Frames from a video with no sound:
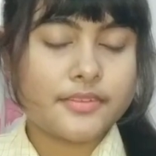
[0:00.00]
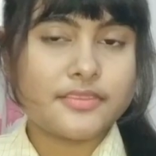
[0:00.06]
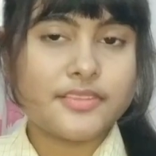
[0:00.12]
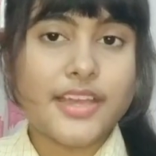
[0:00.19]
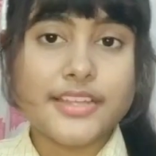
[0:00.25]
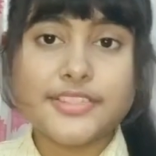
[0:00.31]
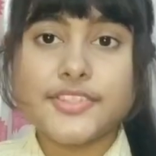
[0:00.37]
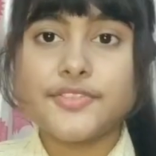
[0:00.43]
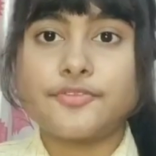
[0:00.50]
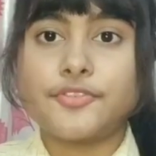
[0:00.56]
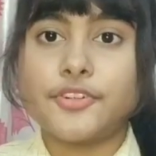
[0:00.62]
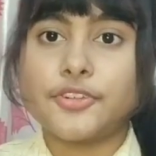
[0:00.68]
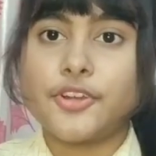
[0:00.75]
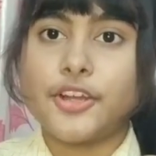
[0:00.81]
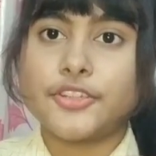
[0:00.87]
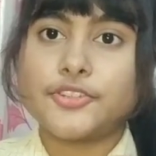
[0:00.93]
I just
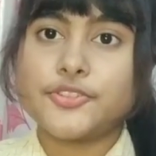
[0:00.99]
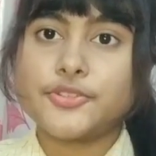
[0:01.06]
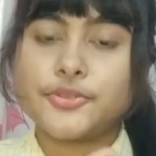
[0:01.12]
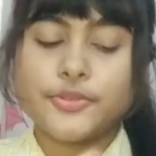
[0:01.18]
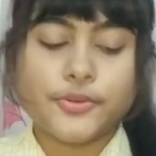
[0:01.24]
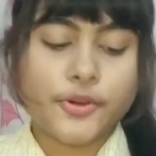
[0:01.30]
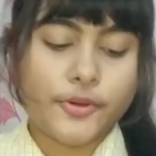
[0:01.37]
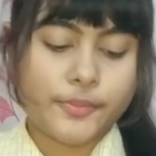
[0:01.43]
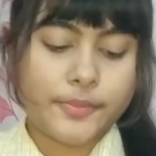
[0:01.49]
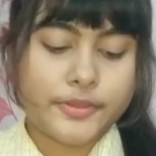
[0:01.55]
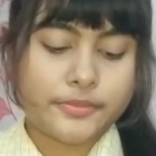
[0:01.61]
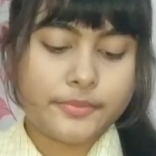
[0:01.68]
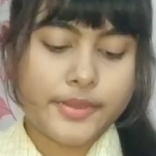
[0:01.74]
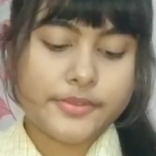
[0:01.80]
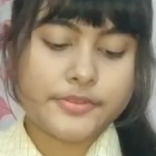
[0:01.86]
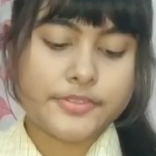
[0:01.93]
forgot to
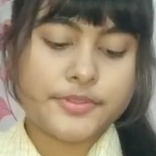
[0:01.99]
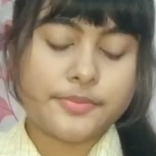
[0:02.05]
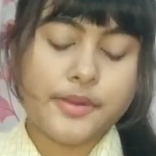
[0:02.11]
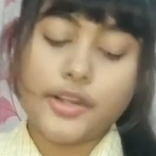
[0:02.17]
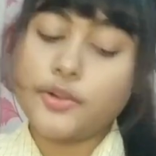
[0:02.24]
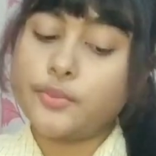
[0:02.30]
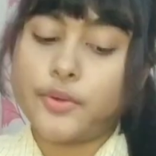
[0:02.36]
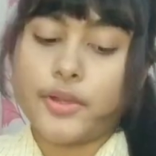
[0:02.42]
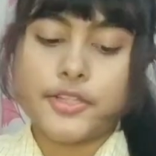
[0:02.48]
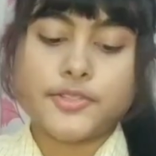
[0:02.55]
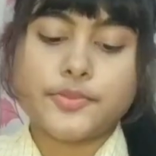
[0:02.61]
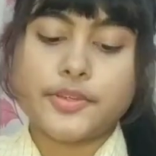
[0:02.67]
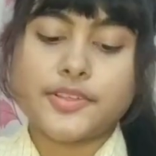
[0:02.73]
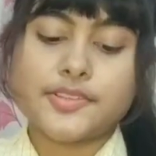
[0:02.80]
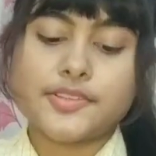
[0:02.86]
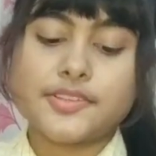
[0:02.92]
open my
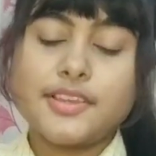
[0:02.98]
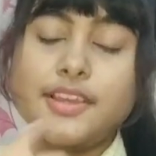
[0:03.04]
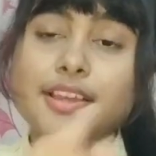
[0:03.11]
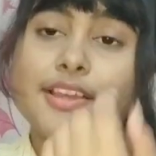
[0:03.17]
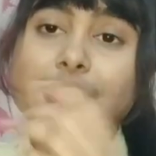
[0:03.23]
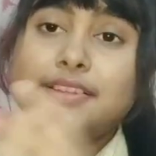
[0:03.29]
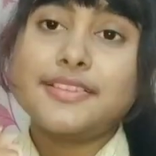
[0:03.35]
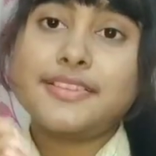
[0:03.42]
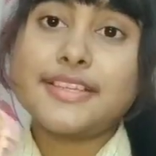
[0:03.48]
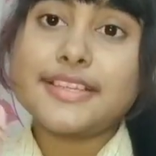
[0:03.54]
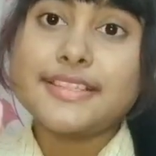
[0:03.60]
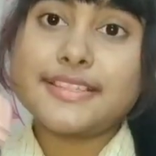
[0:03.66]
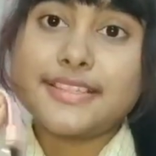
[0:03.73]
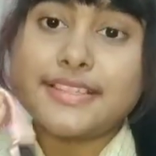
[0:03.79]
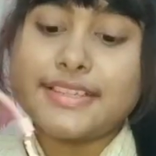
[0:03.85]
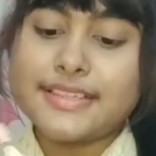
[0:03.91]
smartwatch because
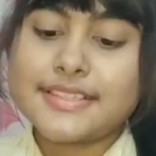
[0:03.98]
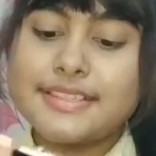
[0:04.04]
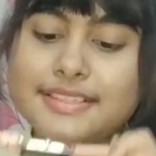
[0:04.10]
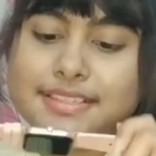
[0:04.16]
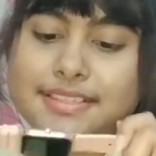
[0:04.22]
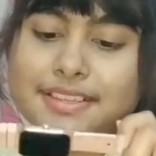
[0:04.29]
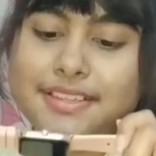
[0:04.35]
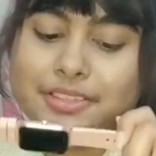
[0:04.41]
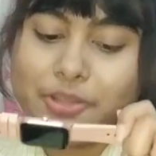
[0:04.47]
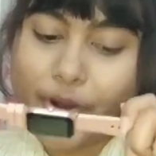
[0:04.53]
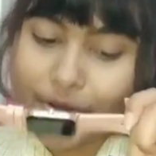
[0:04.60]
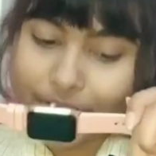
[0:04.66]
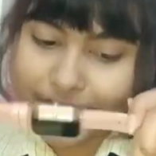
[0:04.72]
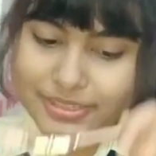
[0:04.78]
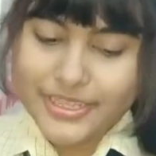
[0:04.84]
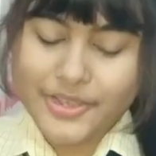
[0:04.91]
this is
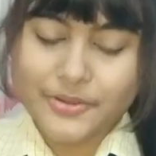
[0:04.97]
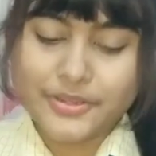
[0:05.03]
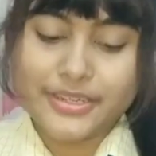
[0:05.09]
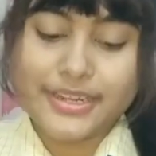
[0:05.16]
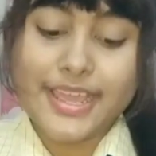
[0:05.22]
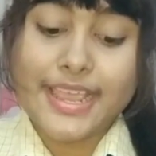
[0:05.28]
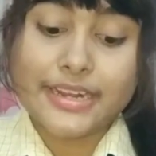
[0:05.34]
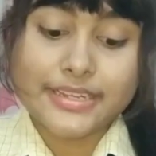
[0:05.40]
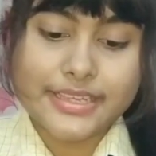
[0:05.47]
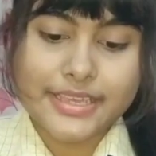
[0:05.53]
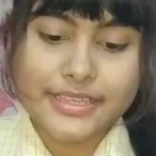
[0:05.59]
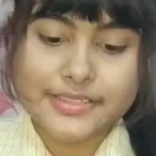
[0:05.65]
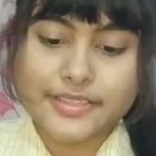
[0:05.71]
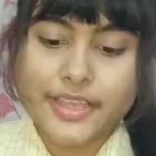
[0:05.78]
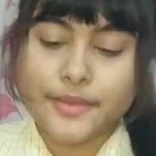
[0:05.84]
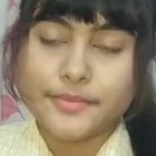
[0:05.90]
not allowed in any
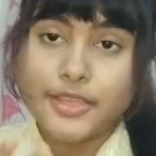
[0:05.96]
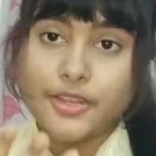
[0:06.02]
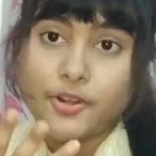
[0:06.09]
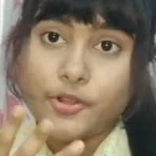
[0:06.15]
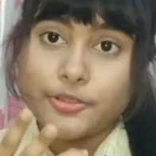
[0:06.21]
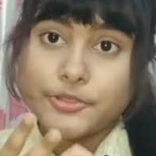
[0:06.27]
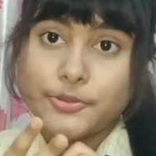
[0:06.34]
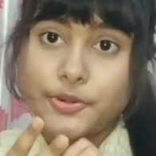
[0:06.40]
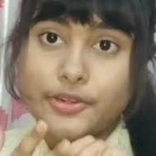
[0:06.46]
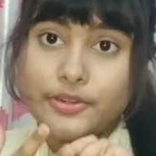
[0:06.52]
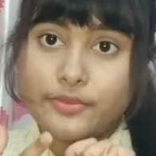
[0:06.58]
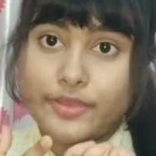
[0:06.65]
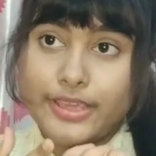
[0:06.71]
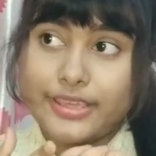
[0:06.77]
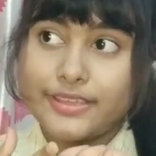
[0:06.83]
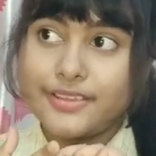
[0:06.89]
exam, and also
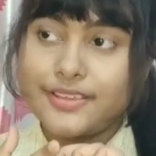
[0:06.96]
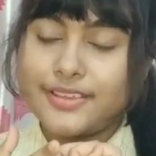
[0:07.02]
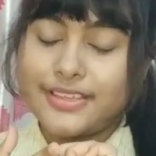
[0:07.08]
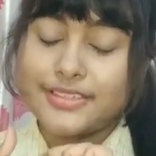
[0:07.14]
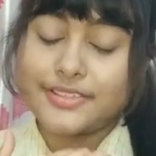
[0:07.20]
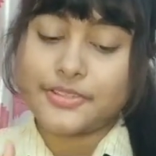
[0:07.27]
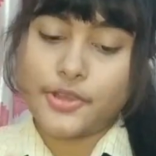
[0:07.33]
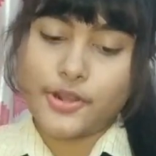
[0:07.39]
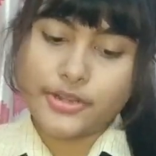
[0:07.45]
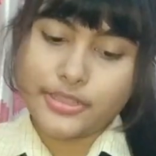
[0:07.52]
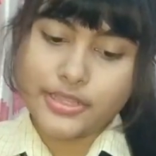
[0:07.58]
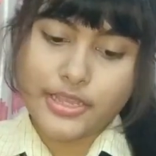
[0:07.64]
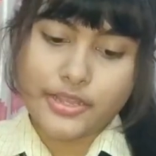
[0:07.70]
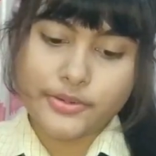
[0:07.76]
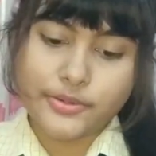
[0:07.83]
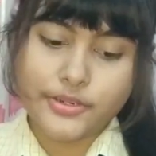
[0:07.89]
a ring is not
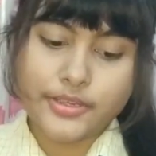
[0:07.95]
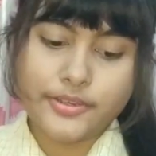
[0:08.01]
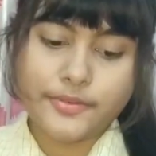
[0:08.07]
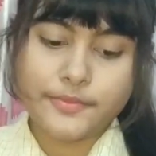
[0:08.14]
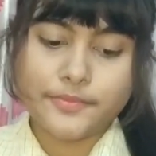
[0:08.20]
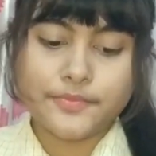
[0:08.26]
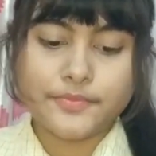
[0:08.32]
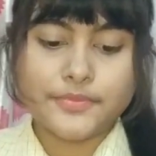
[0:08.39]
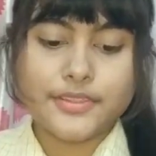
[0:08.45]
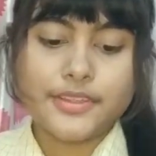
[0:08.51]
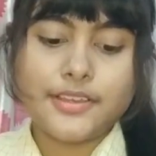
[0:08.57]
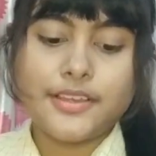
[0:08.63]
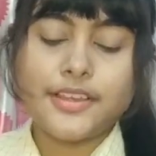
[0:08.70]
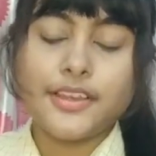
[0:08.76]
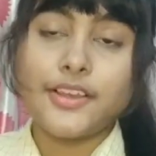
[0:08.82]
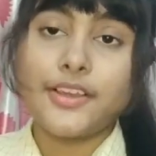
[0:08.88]
allowed.
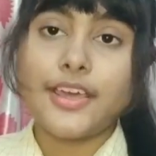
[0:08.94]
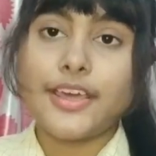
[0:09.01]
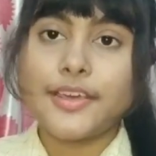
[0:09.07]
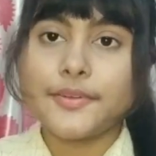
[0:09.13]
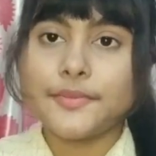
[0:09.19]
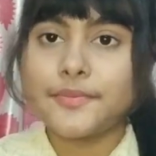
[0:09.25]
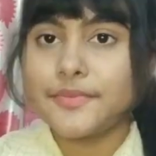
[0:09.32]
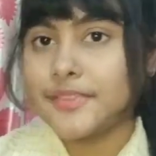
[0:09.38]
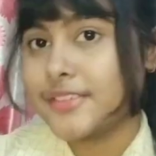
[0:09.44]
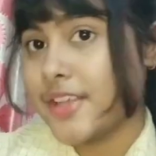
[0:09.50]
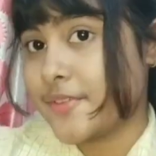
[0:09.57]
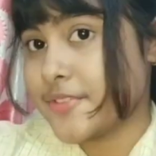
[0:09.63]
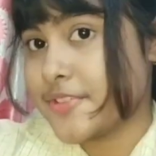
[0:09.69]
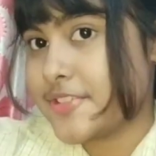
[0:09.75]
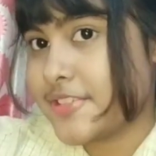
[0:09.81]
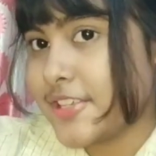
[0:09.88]
Okay,
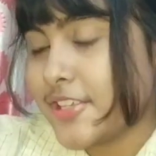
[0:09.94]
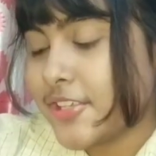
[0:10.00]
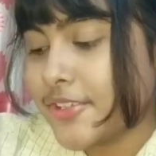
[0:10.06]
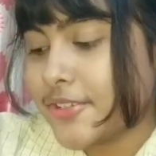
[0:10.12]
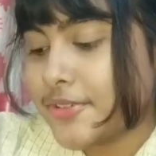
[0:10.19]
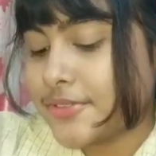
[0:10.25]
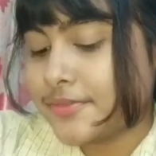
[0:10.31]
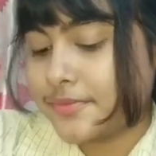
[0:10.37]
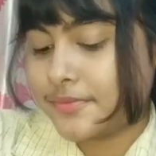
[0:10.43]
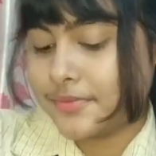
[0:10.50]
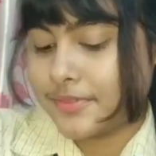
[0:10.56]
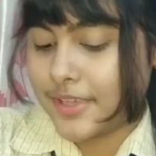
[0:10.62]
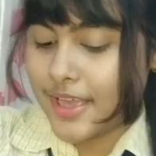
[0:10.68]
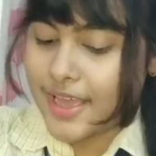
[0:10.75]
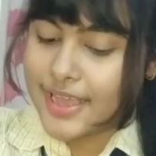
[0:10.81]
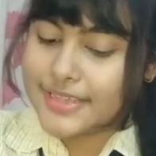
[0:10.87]
I will see you
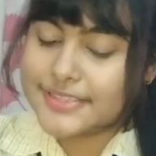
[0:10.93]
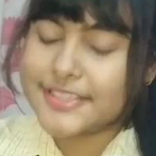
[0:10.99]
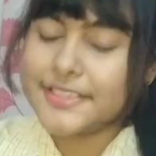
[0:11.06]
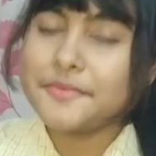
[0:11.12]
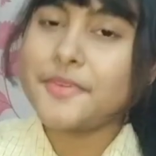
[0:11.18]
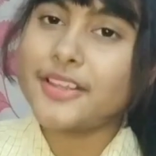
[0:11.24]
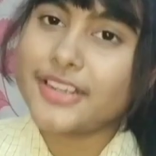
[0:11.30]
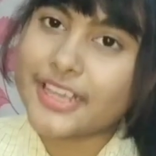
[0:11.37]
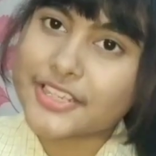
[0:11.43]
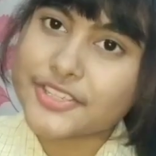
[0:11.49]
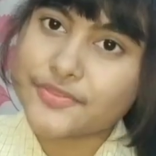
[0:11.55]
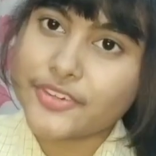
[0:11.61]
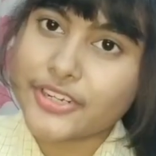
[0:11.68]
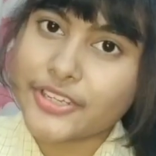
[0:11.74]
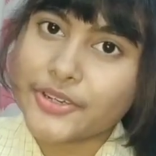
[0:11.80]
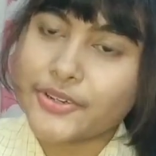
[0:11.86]
guys in my
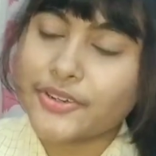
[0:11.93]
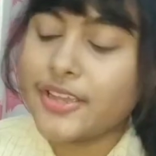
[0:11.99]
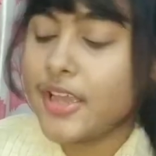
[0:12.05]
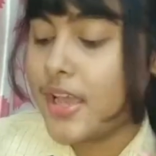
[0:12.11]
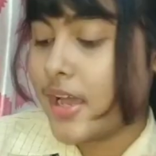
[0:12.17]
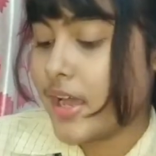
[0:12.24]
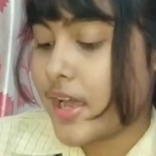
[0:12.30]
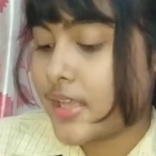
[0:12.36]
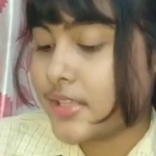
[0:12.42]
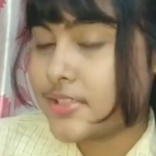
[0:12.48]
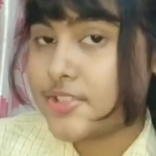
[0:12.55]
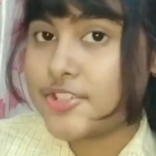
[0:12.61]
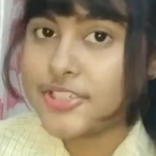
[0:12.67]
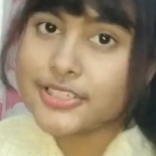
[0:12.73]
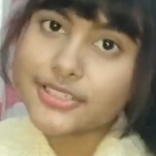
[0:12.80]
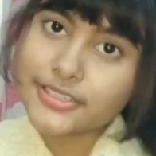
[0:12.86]
next video.
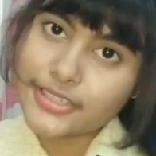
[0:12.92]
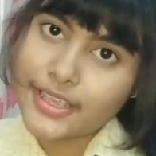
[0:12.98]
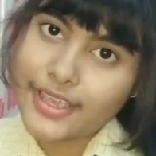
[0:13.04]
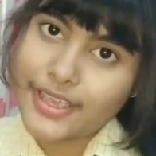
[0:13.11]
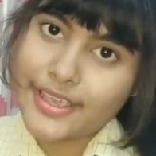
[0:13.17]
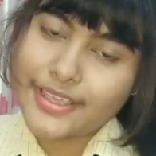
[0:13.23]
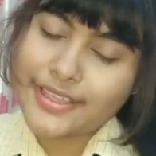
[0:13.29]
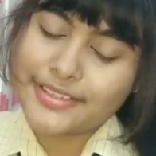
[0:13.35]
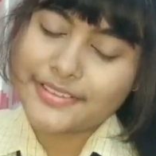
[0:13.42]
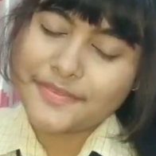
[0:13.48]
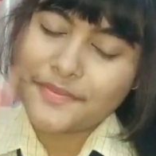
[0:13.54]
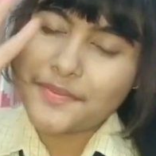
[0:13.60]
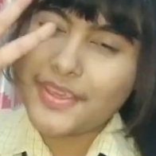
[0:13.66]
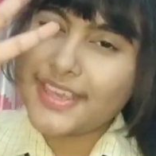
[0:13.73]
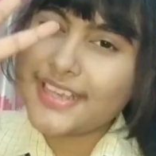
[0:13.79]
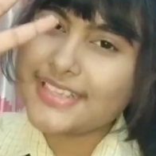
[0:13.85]
Until
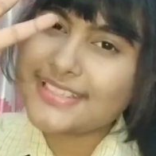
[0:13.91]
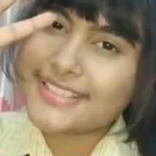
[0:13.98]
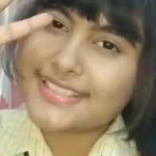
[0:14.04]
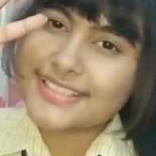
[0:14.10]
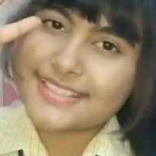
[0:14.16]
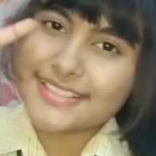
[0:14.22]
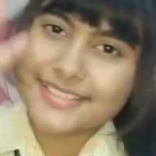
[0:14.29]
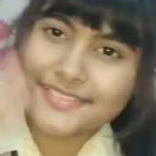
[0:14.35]
then, peace.